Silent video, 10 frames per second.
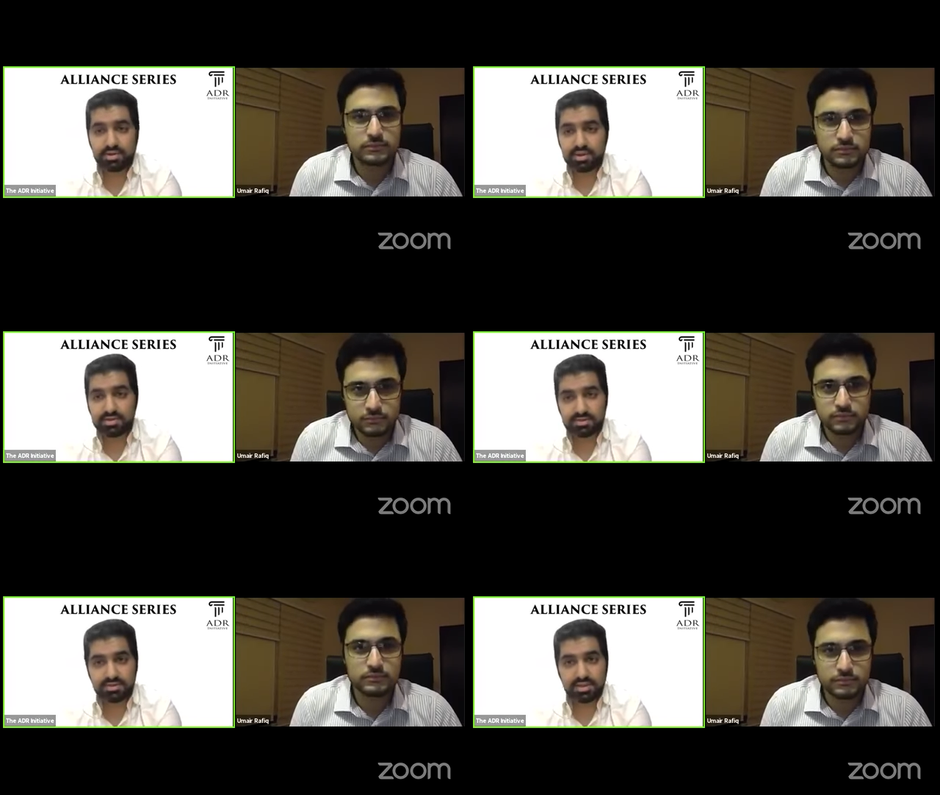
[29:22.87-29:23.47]

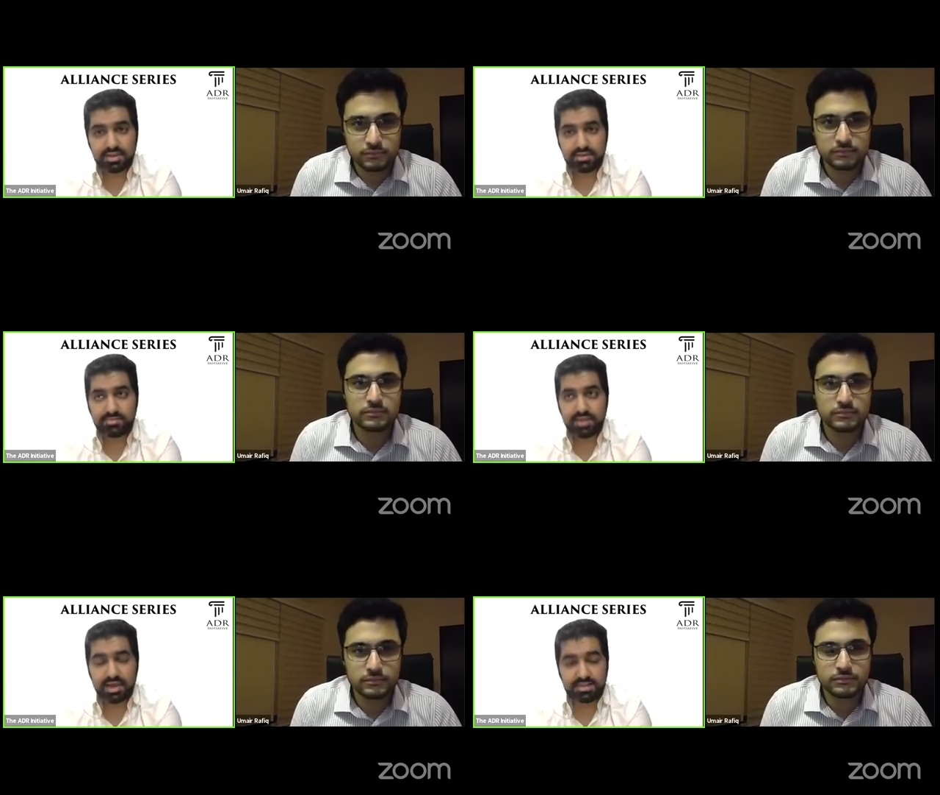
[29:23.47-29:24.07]
Speaker 1: laws and
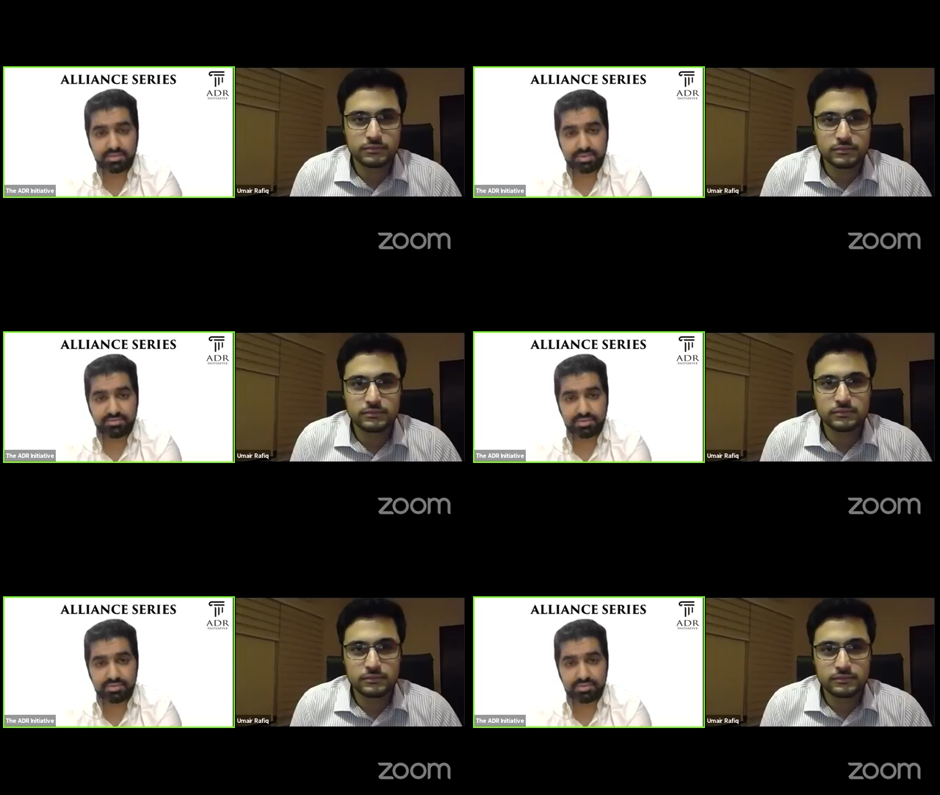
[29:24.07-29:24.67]
same act that
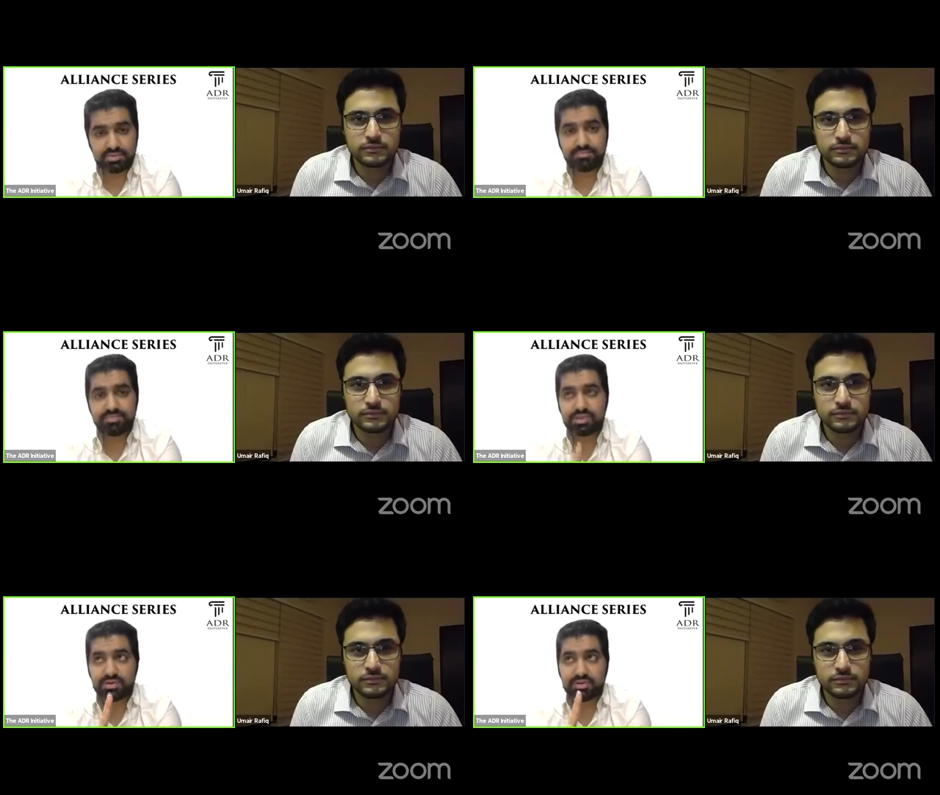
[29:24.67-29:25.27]
we've used.
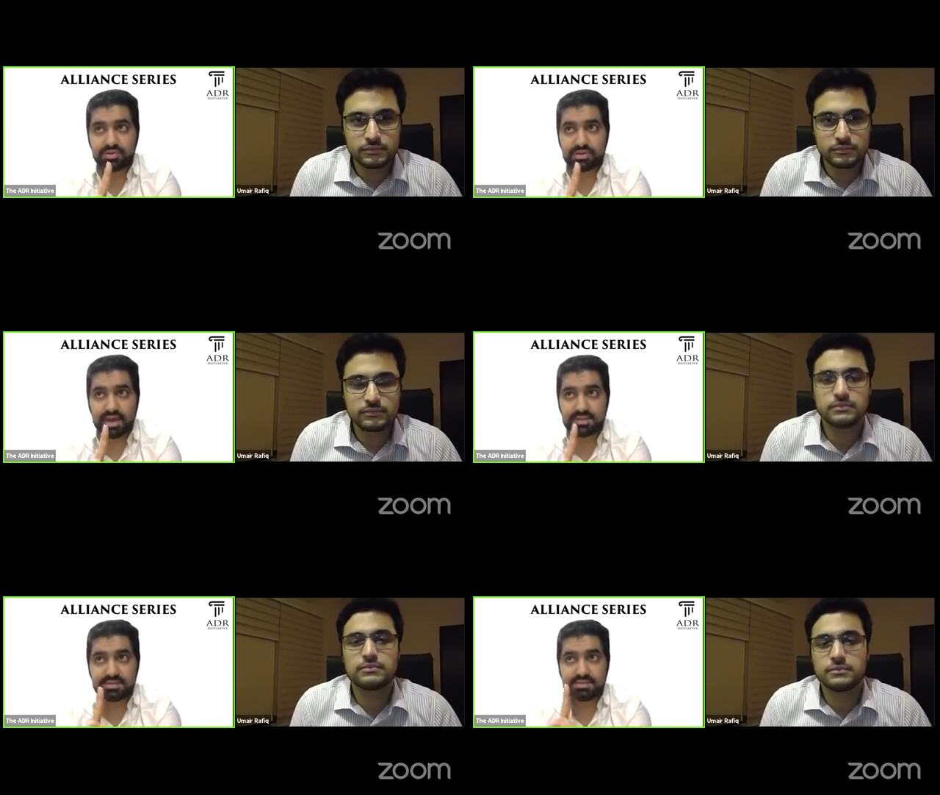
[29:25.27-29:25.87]
So
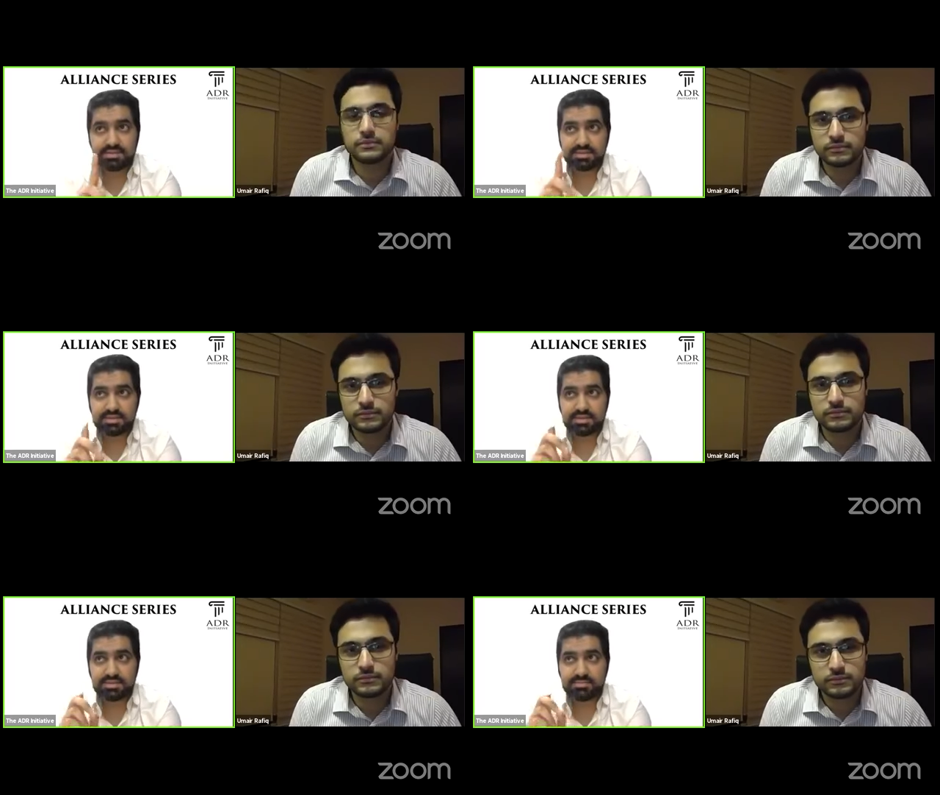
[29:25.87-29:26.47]
that is
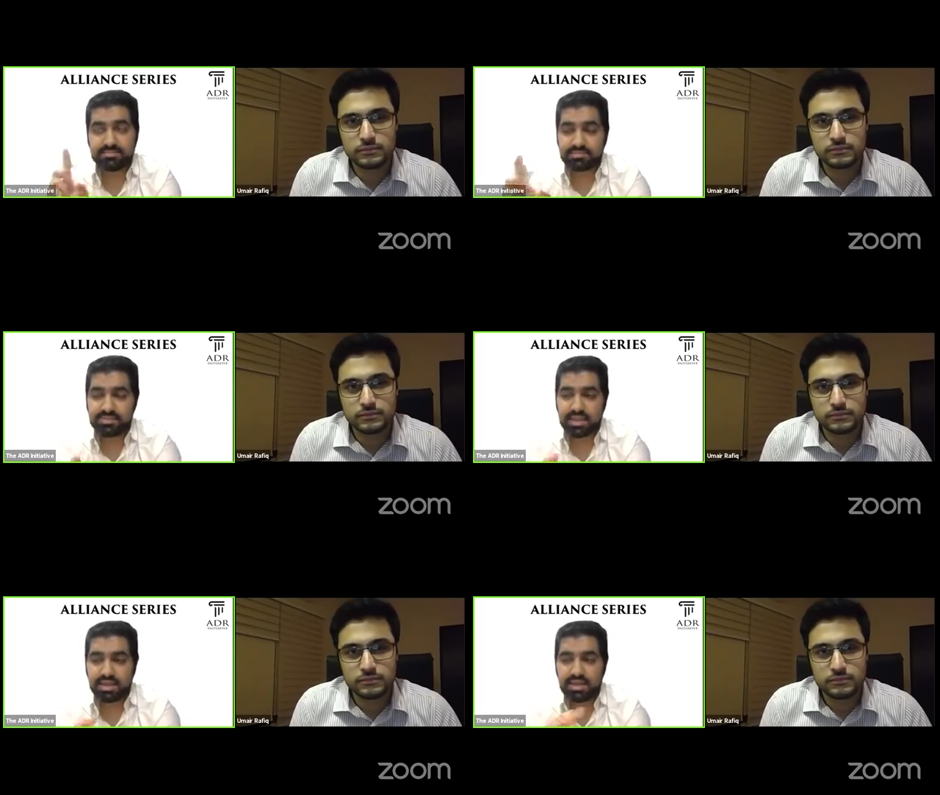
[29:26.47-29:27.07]
a,
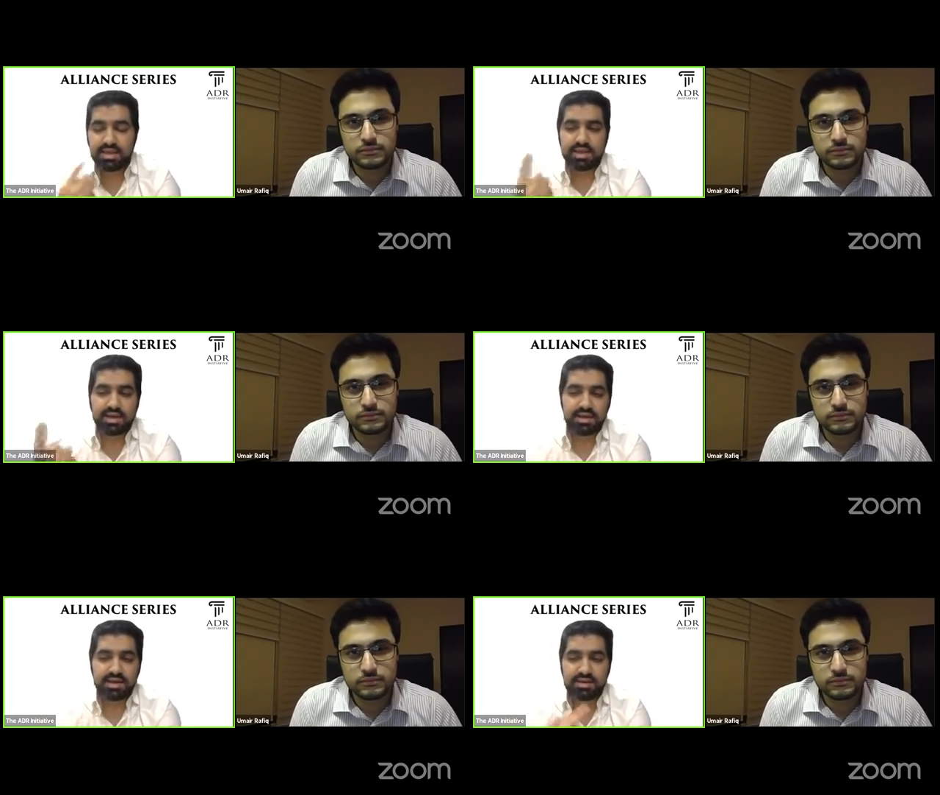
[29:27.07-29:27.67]

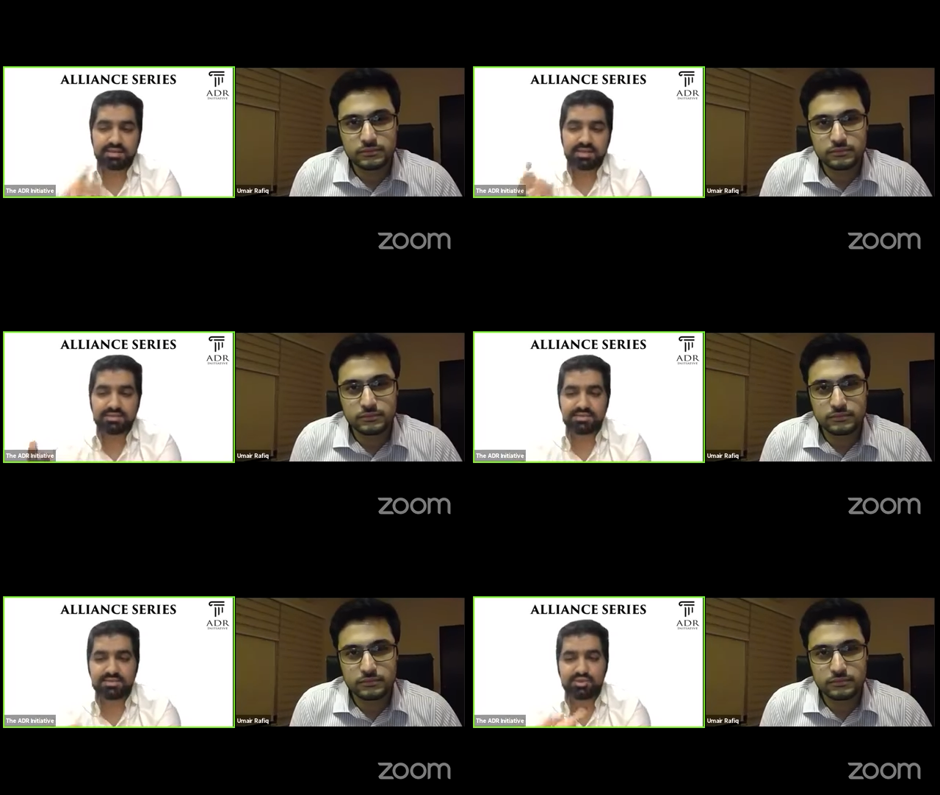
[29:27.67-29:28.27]
uh, that
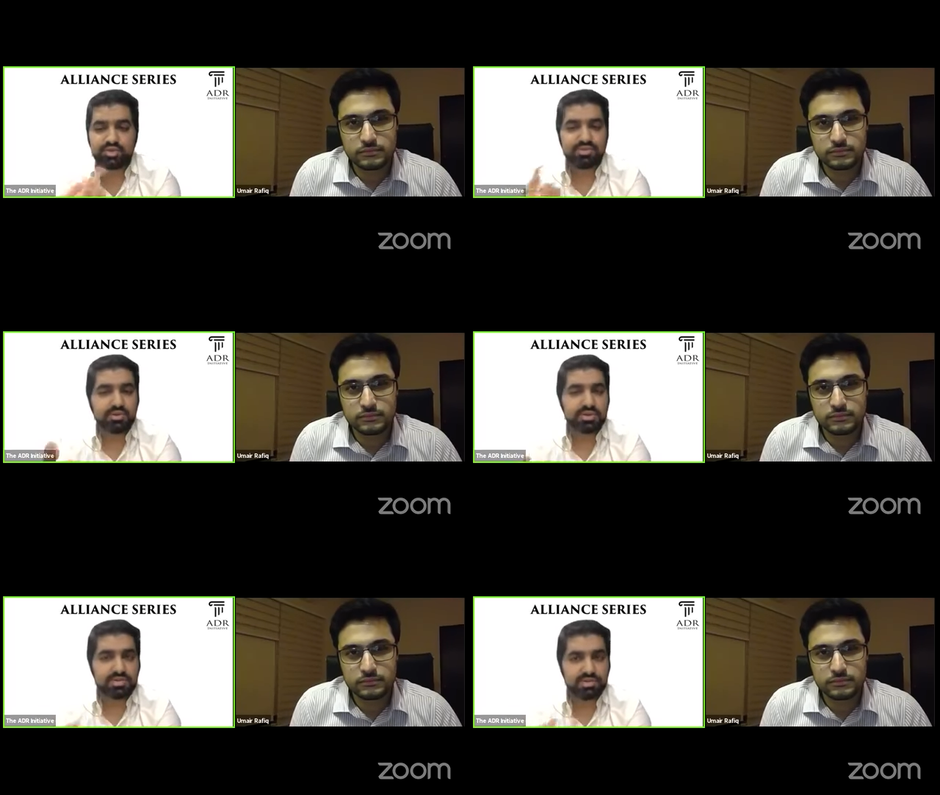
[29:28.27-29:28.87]
is a
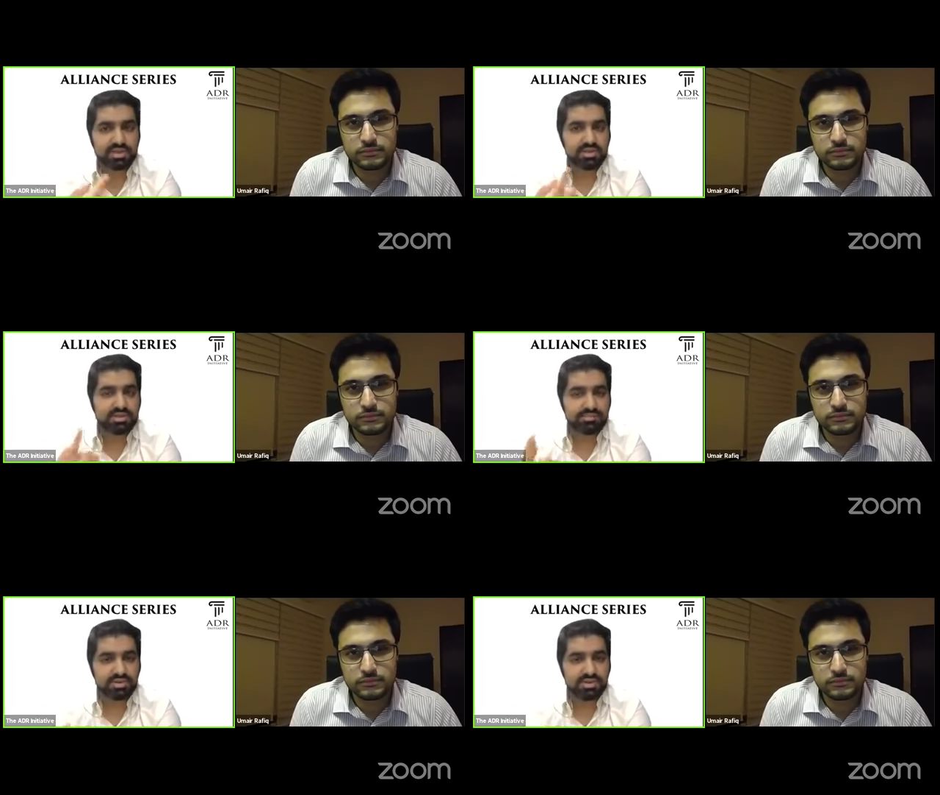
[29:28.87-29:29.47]
loophole that we
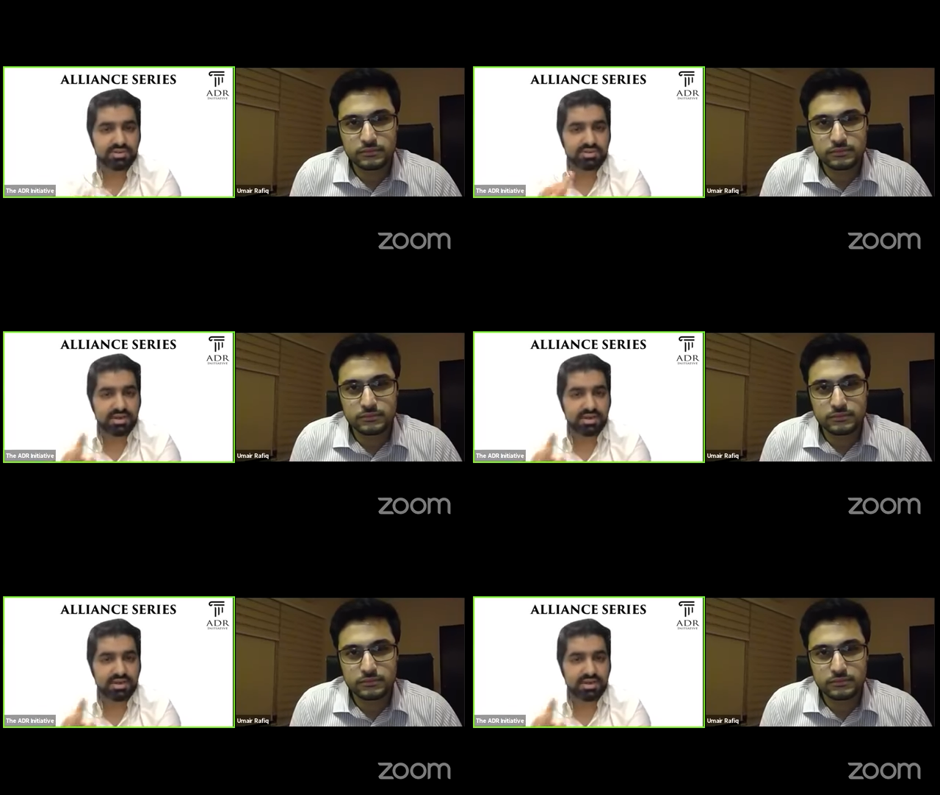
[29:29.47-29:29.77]
exploit